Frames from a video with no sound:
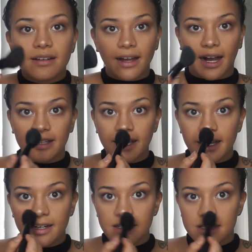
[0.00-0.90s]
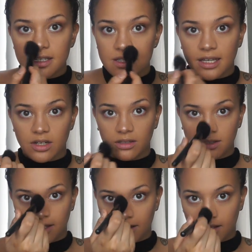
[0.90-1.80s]
highlighters because they don't
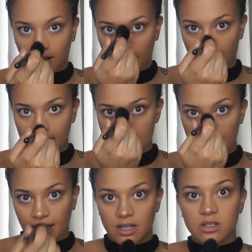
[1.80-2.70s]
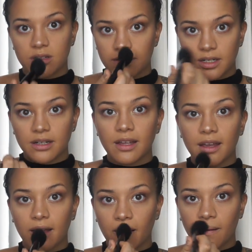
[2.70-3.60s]
look like as natural when you're
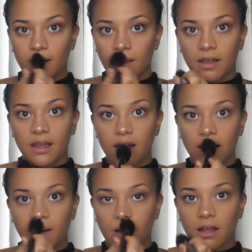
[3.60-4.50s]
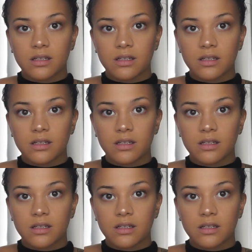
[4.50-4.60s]
like looking at it.